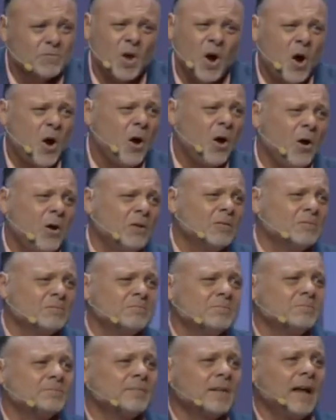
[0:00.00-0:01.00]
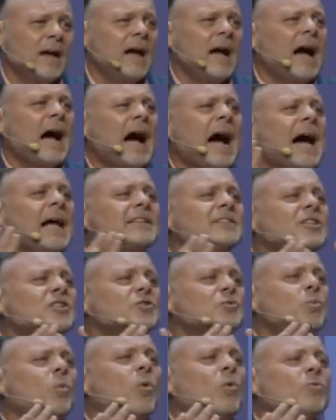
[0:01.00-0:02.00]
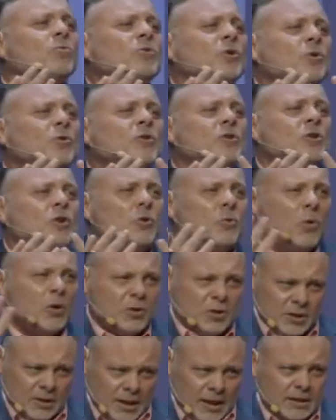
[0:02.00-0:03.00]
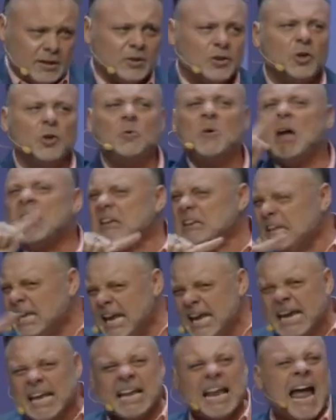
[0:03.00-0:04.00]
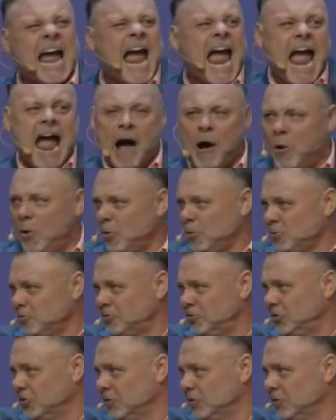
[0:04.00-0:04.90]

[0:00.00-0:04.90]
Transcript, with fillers: No, I just want you to do what you need to do and get out.